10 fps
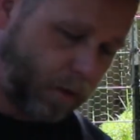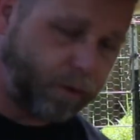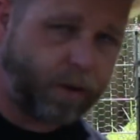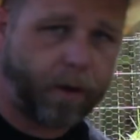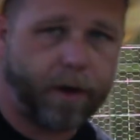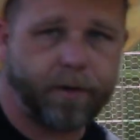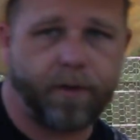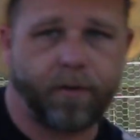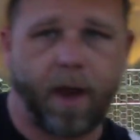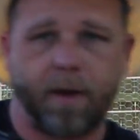so here's
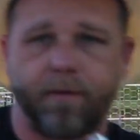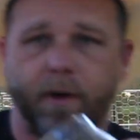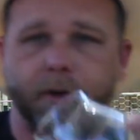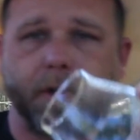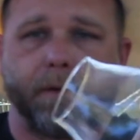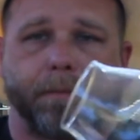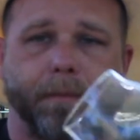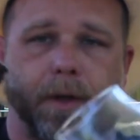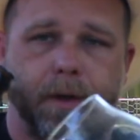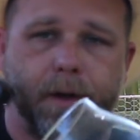his keg version
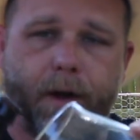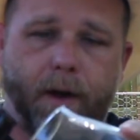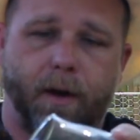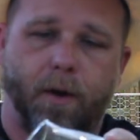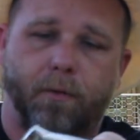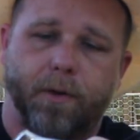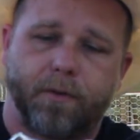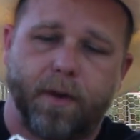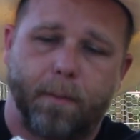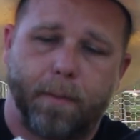of the
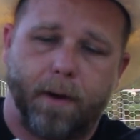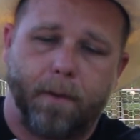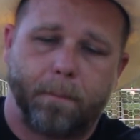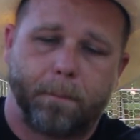same beer.